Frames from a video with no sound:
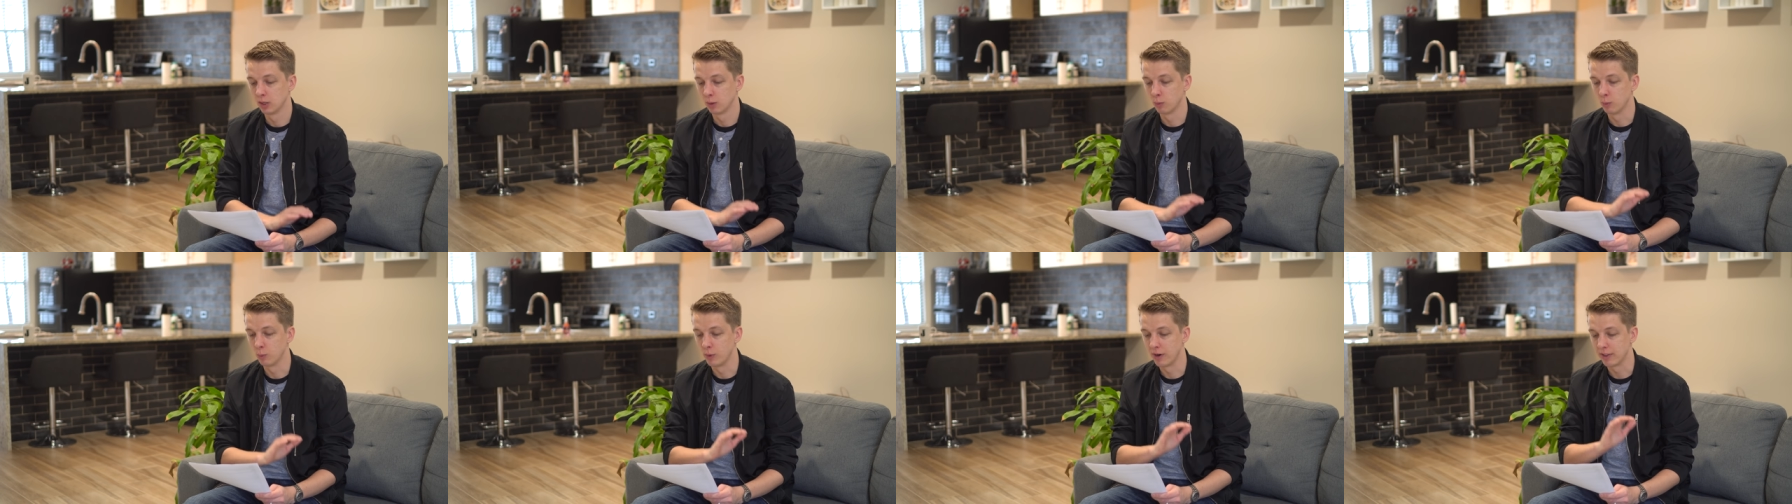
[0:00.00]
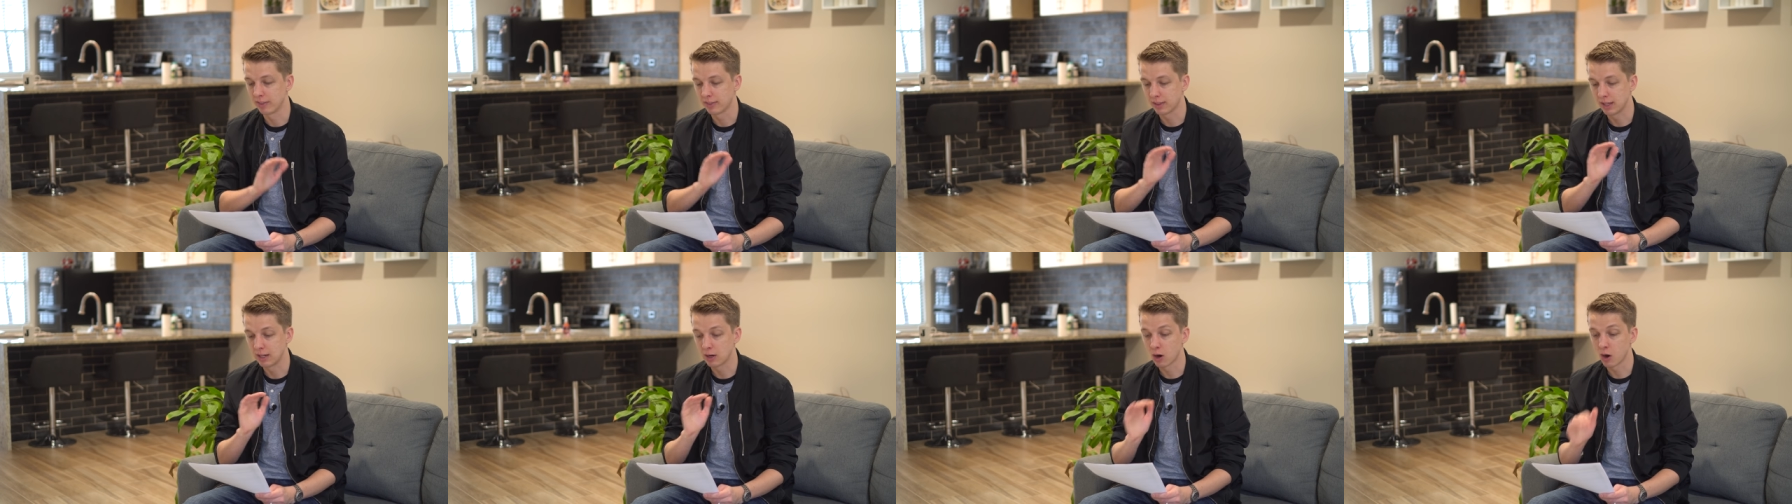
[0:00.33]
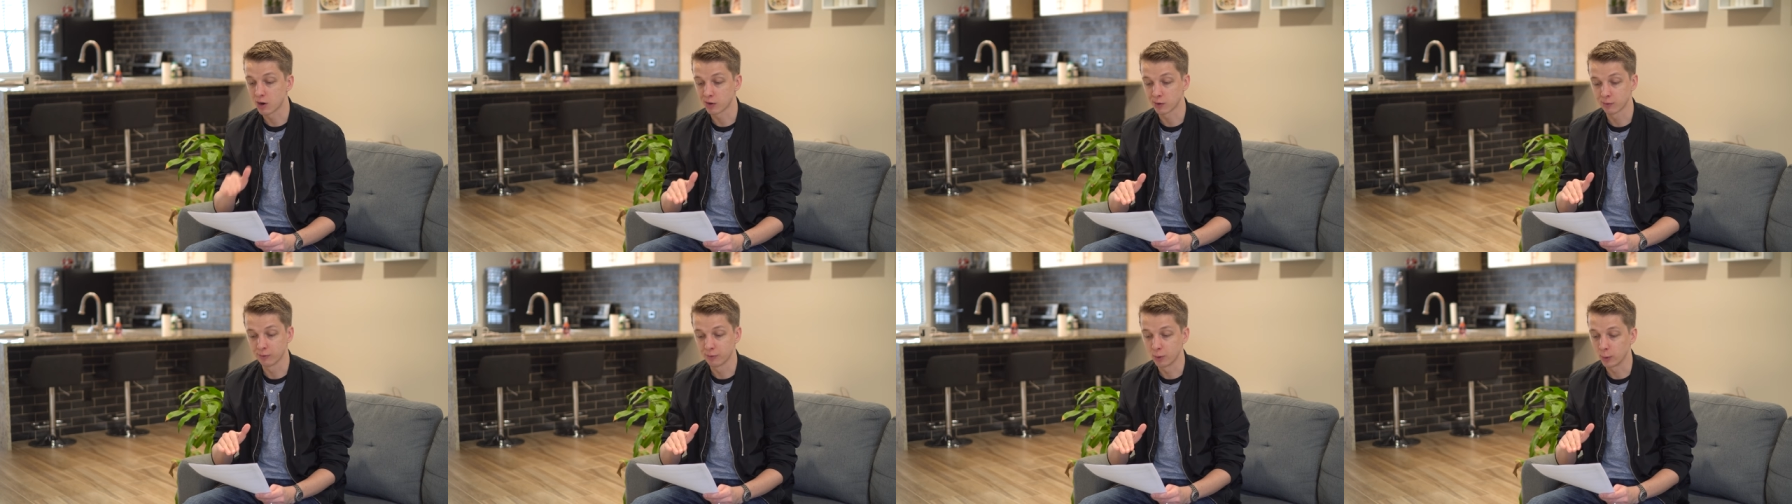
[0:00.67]
with an
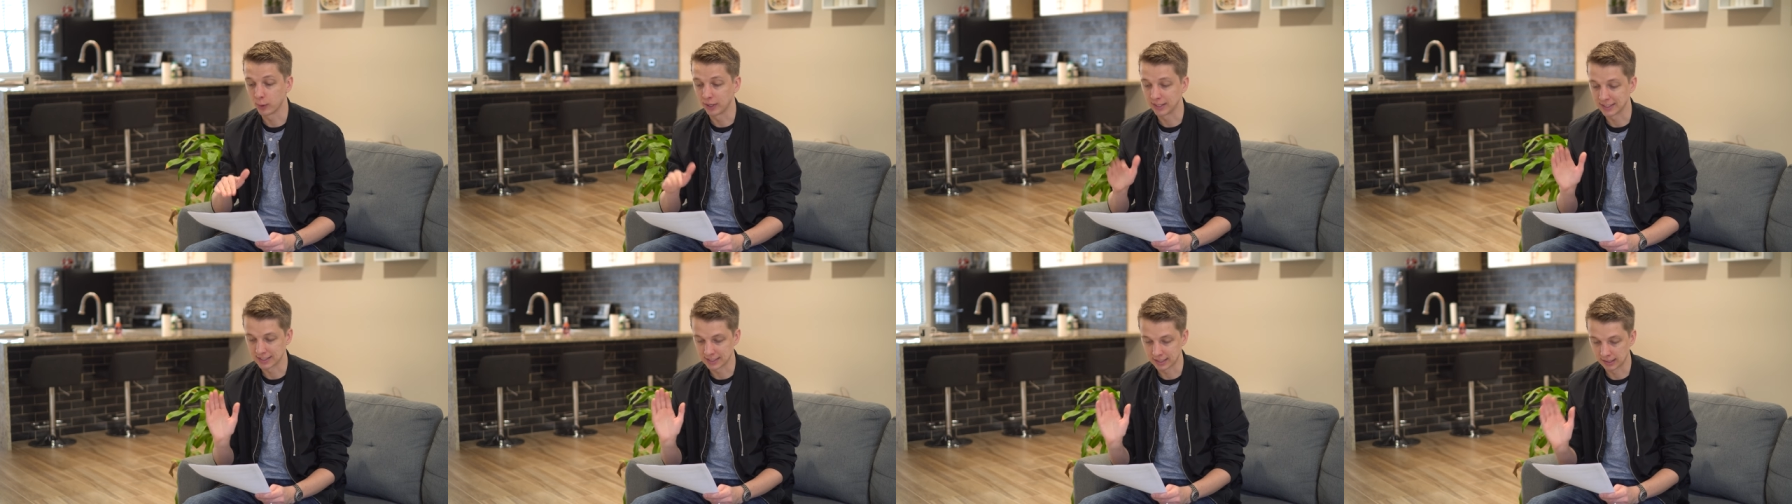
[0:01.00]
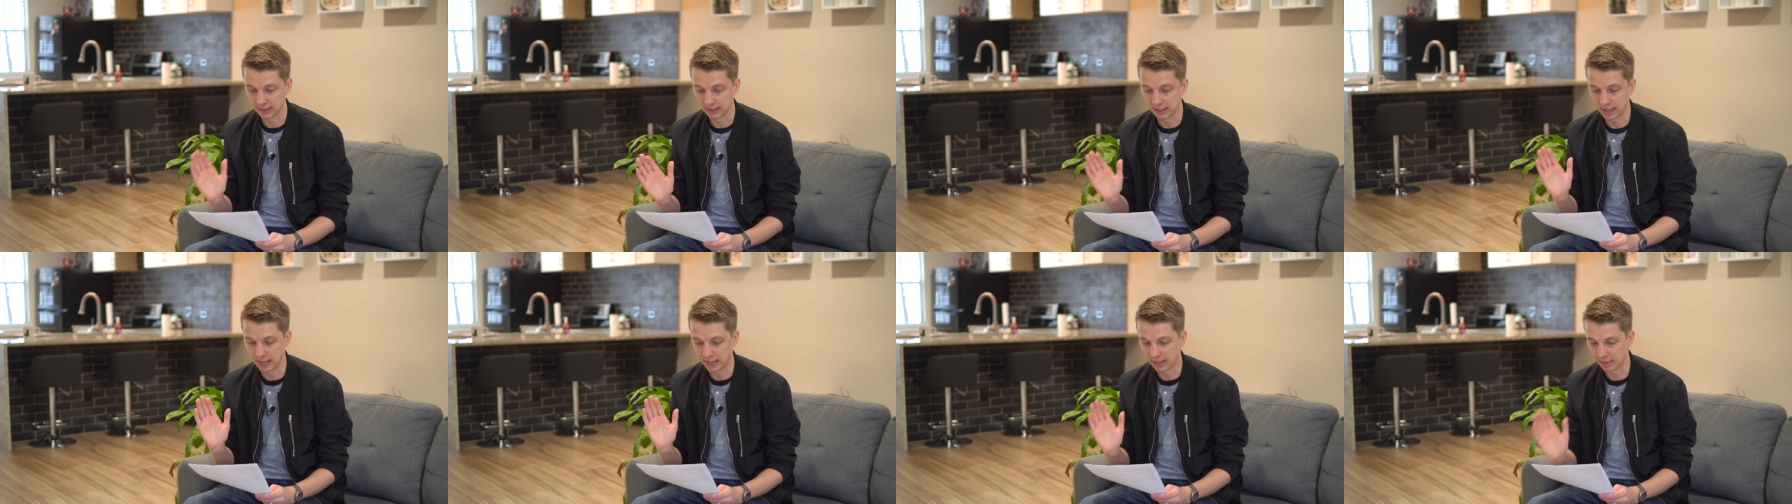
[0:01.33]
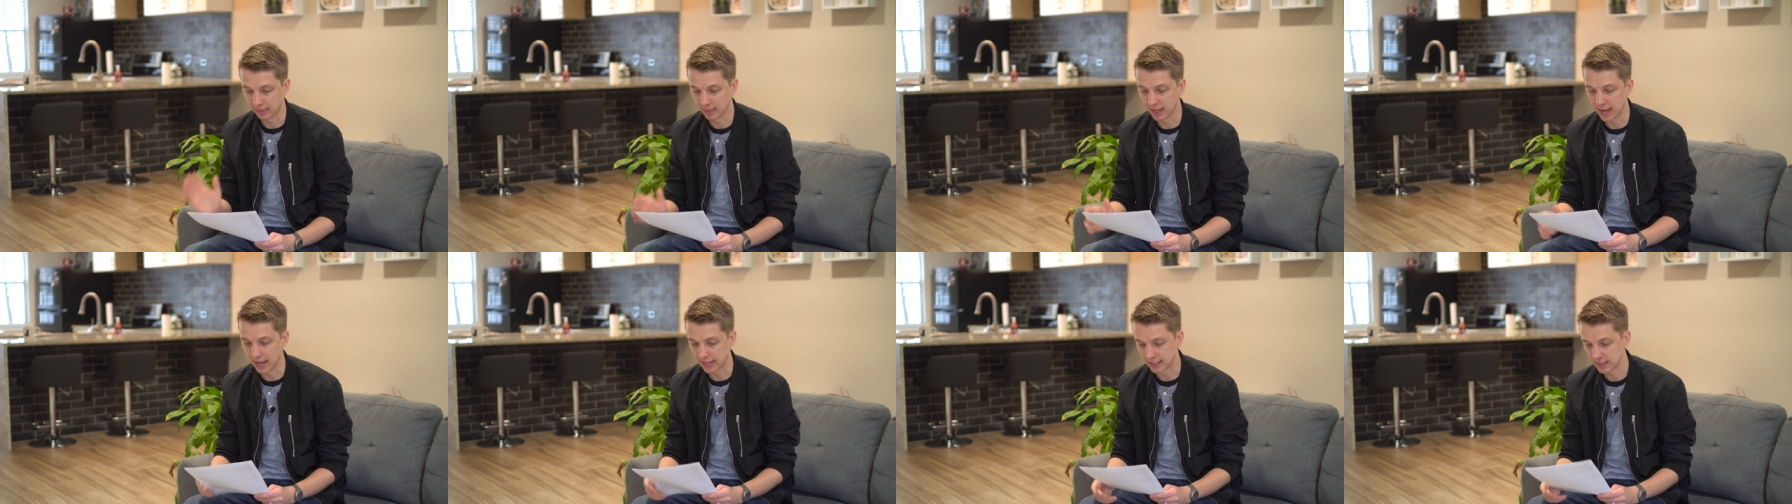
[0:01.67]
autofocus
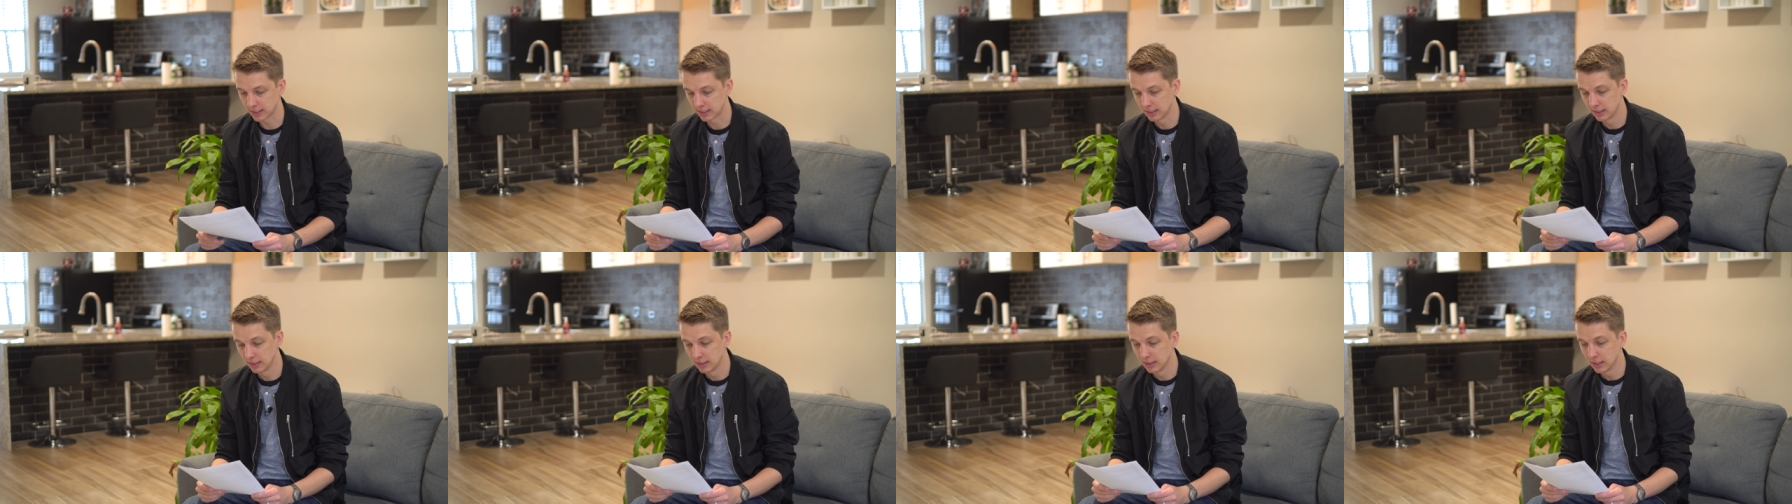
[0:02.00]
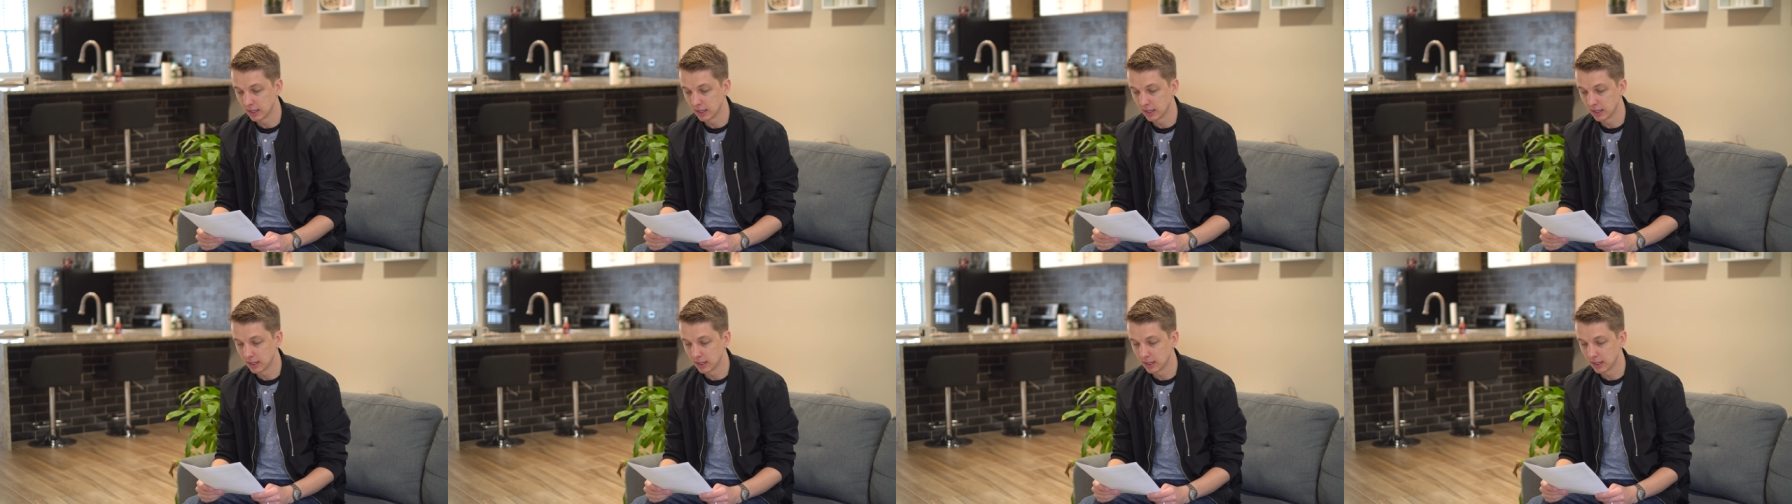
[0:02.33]
like that.